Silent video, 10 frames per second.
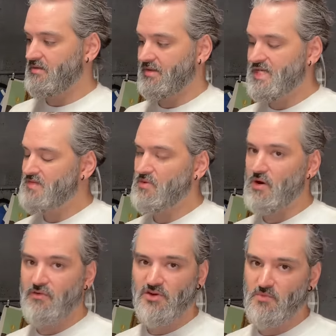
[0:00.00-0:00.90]
These can be
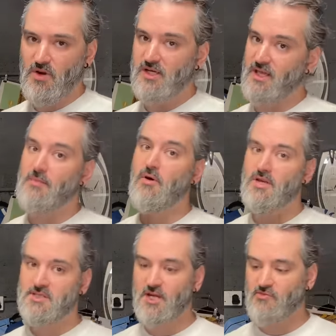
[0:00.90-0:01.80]
worth good money. They might
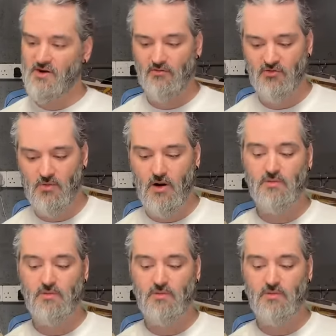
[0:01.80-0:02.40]
sit around for a while.